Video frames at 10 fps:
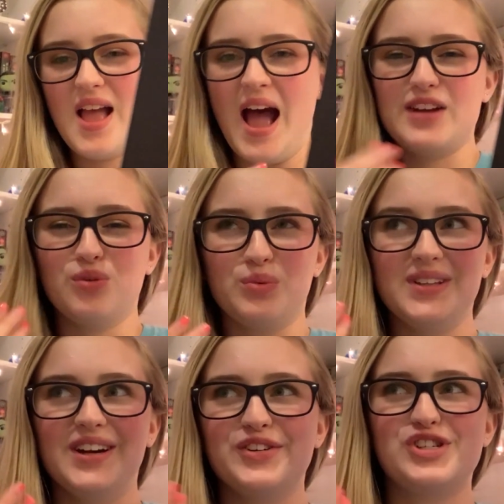I don't
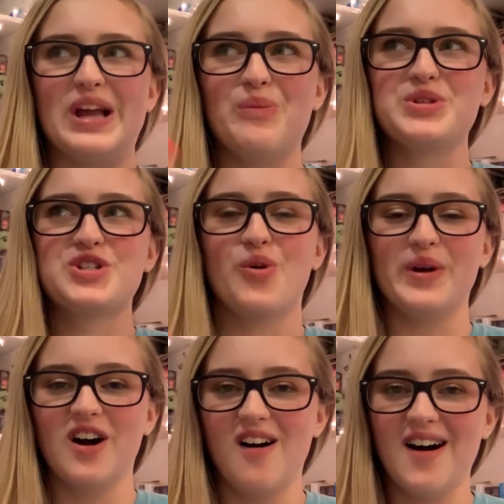really understand what's
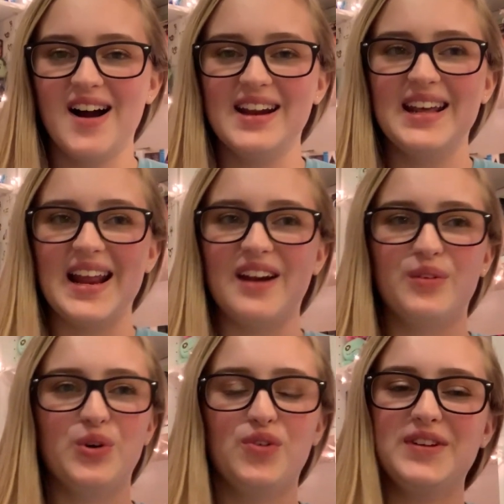going on, and I don't
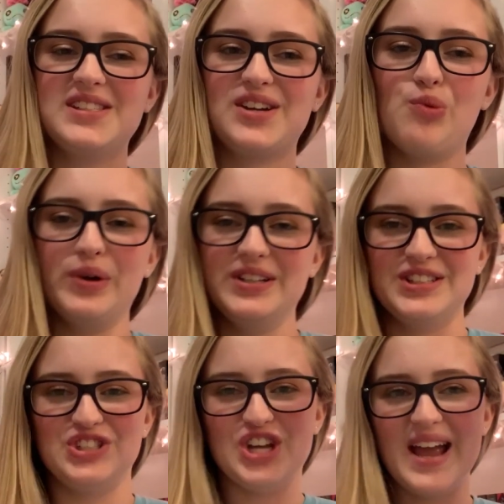know if it's going
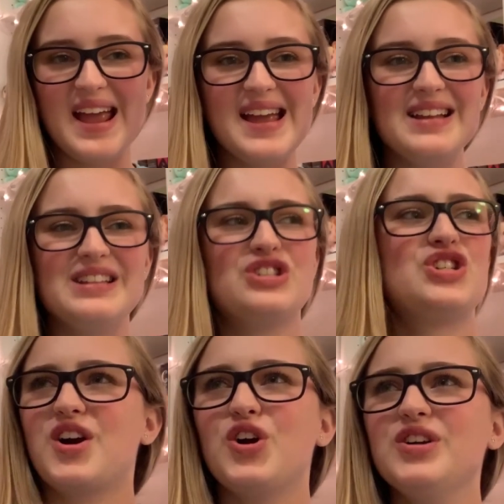to
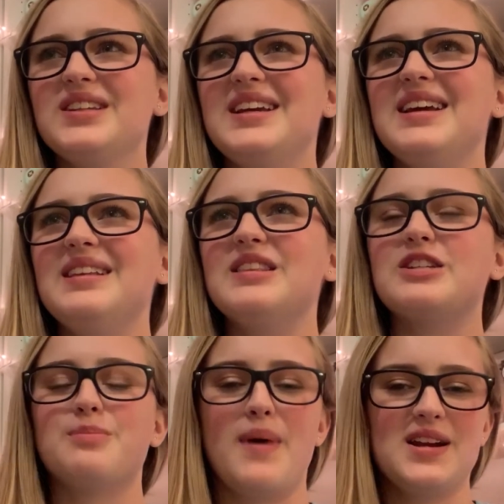change. Currently,
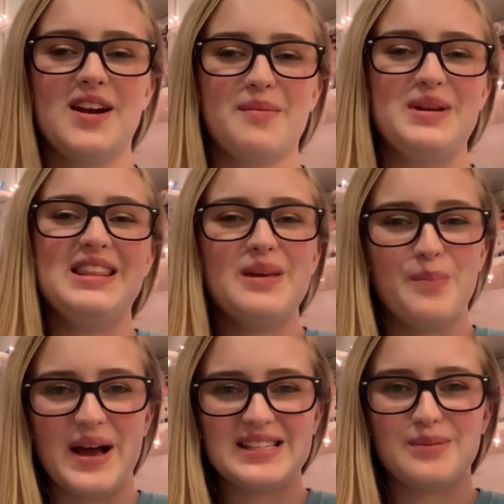this might not be the
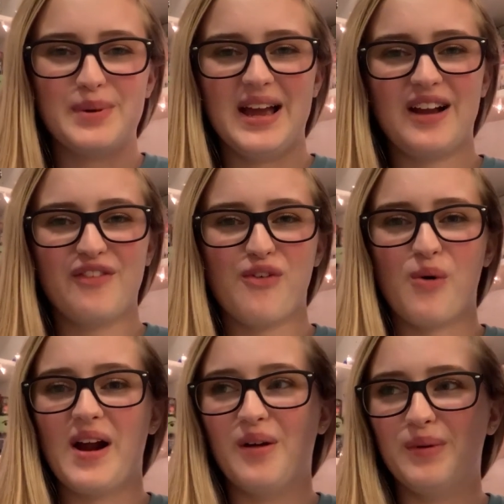best pick
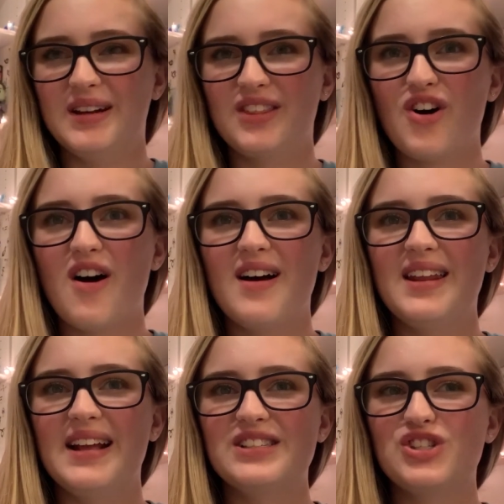for a readathon.
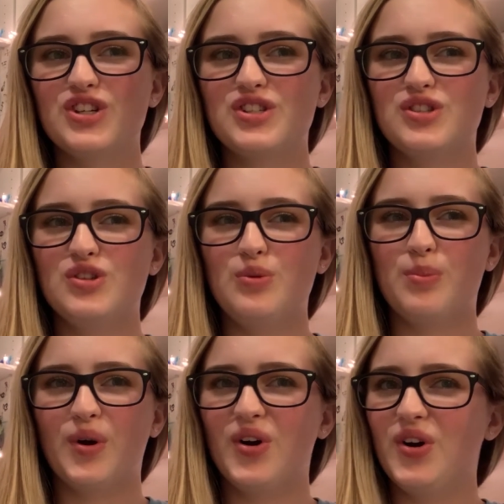It's just
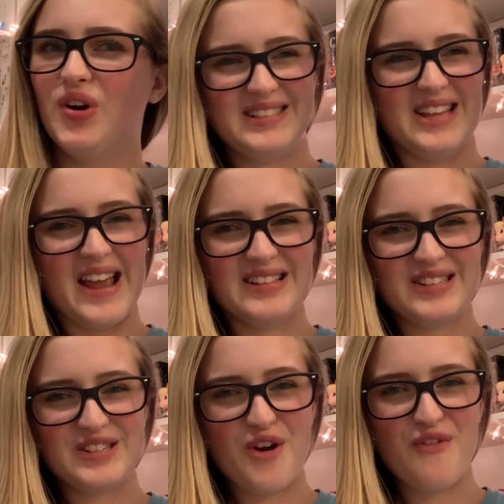super
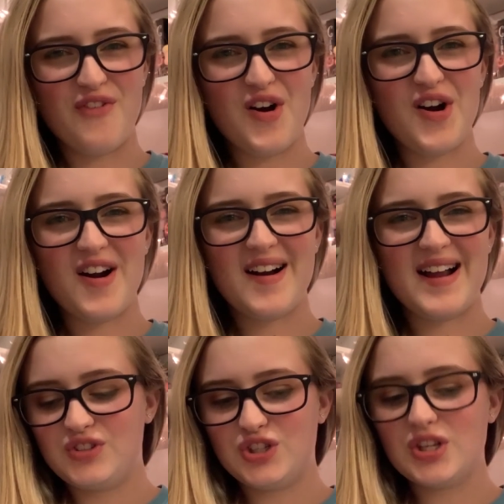dense so far,
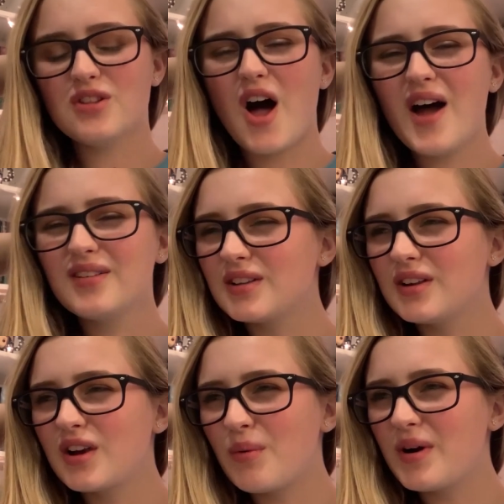just a lot
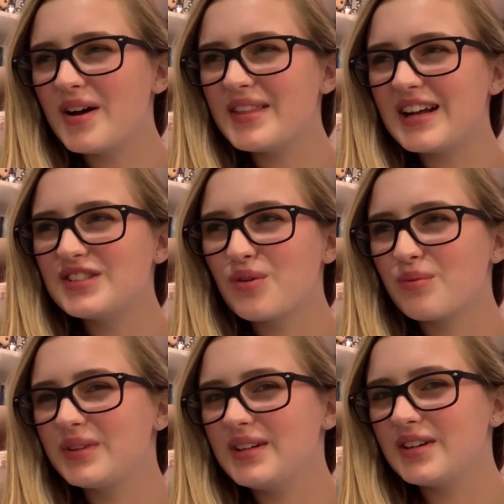going on that I don't
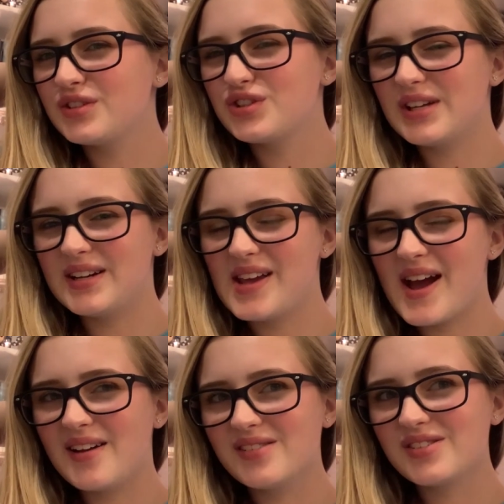really understand
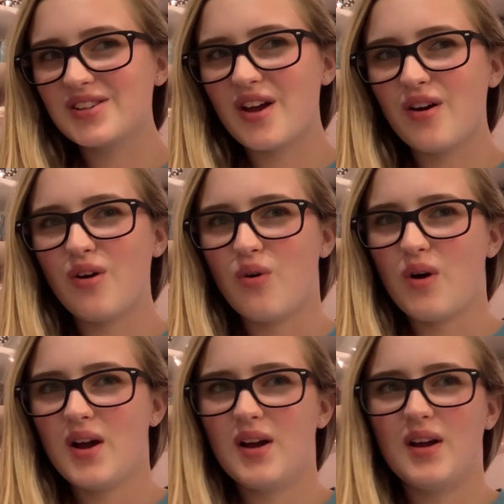yet.
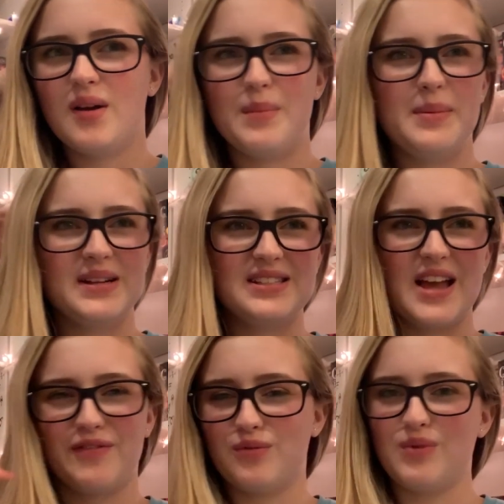So maybe I just
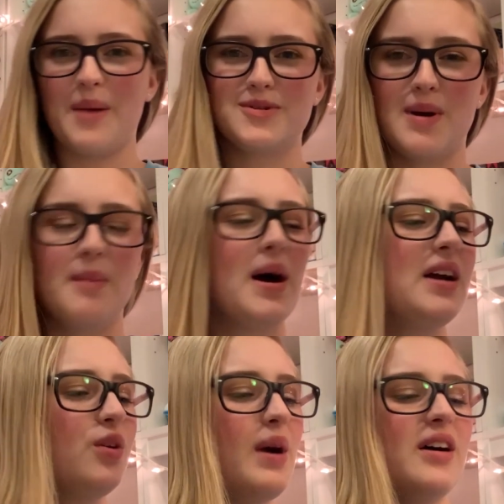haven't wrapped my
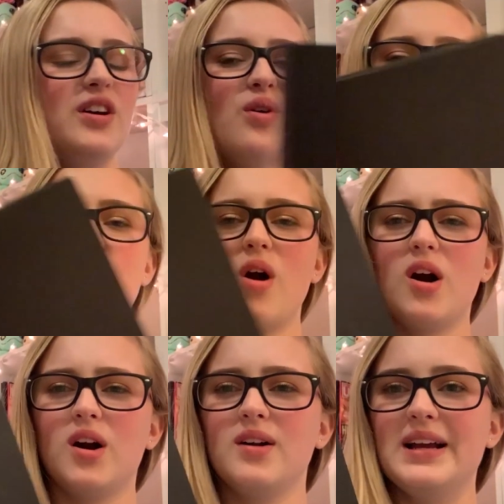mind around it,
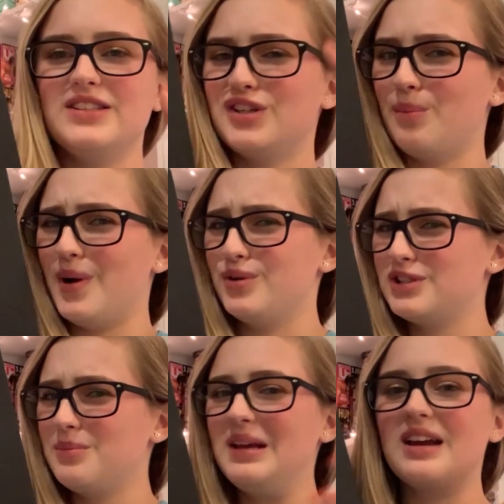or it's supposed
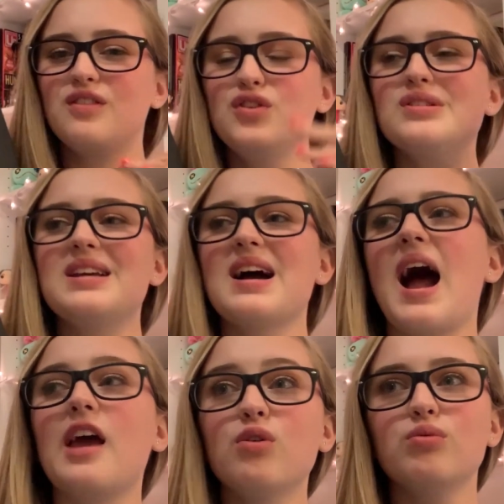to be confusing.
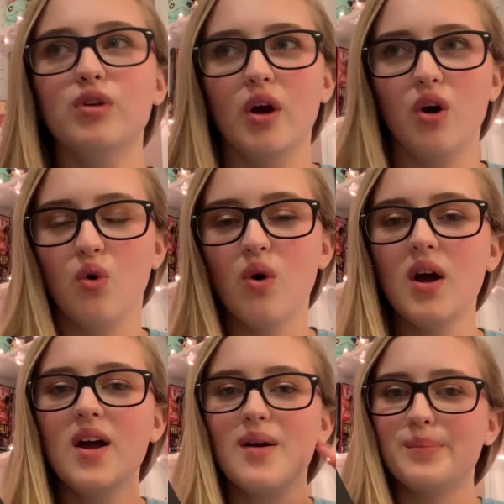I don't know,
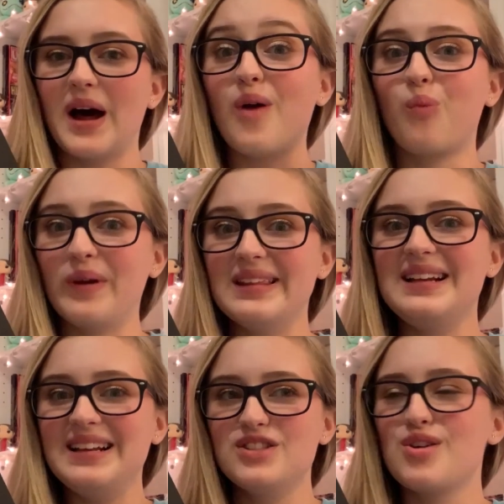but I really
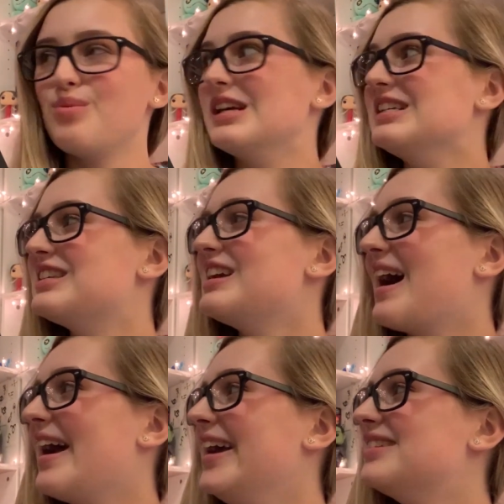need to read
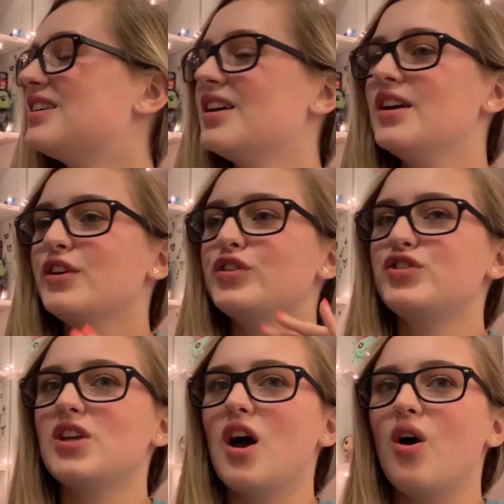tonight,
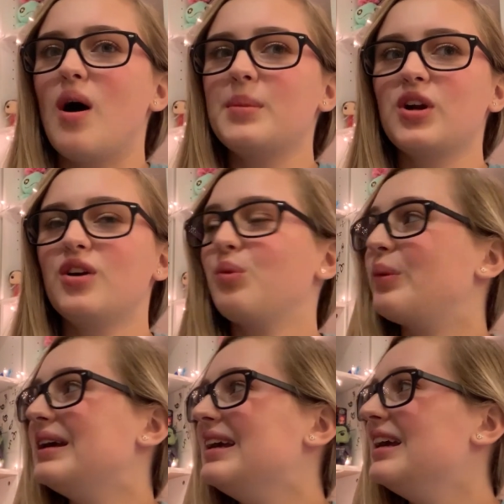so I'm gonna
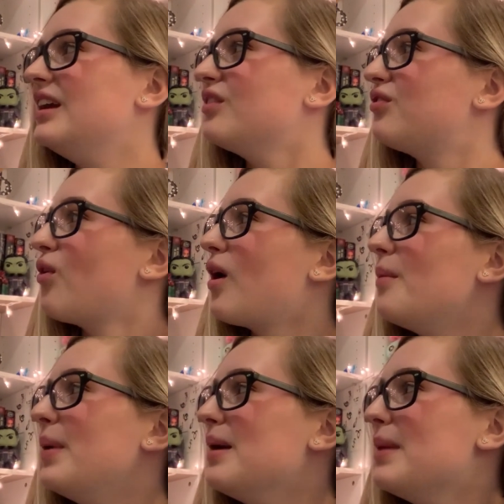read for a
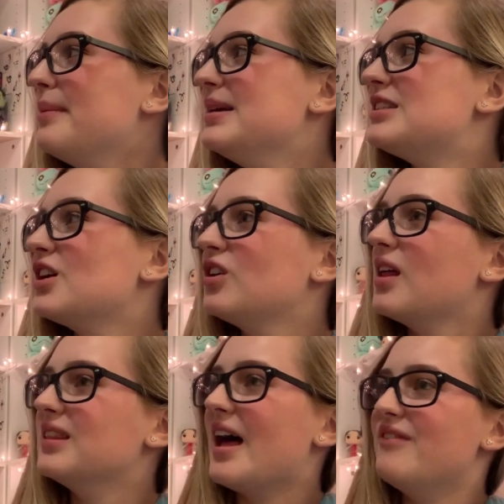bit, maybe till
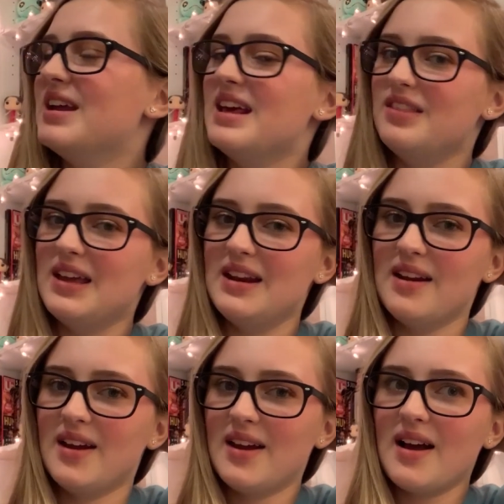11, and then
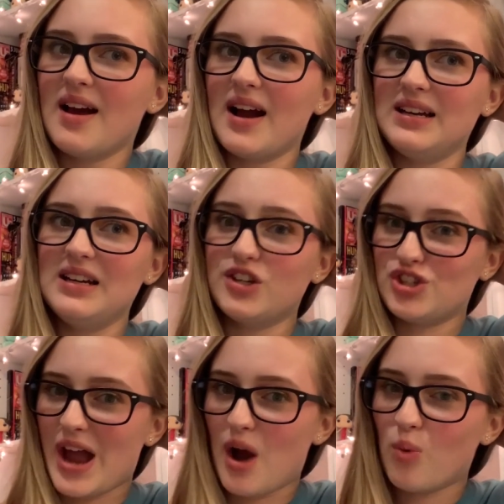I need a
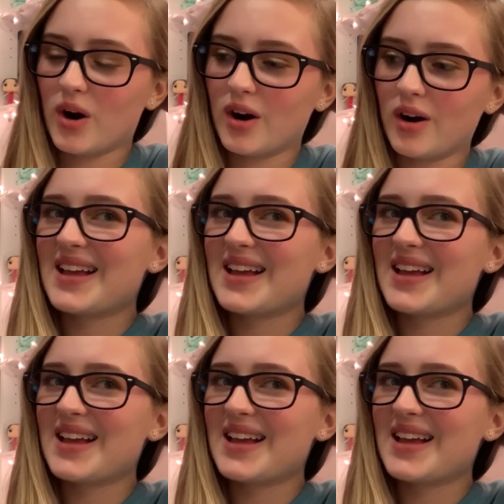shower.